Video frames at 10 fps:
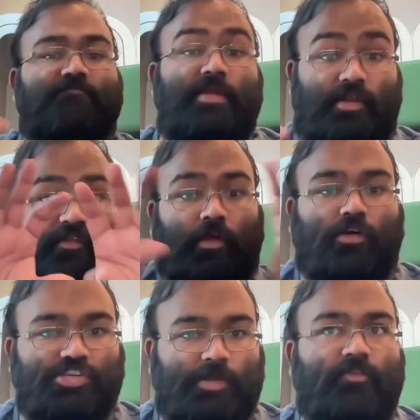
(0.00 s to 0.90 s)
of merit
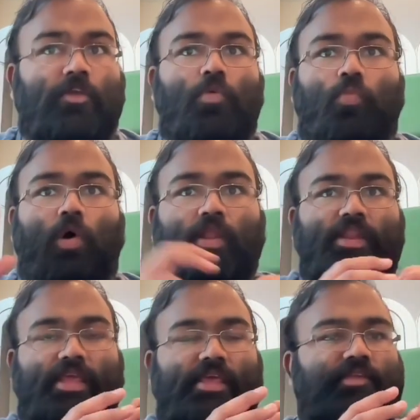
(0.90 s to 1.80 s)
scholarships.
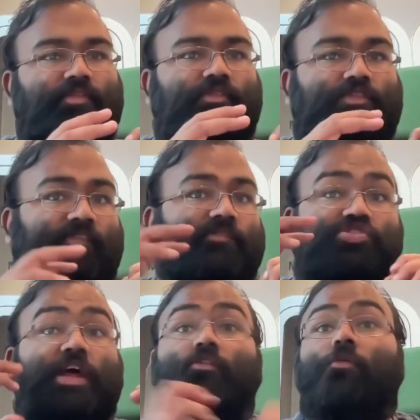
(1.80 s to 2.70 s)
One is just
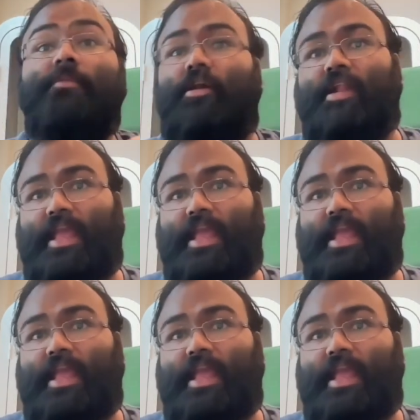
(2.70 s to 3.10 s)
general merit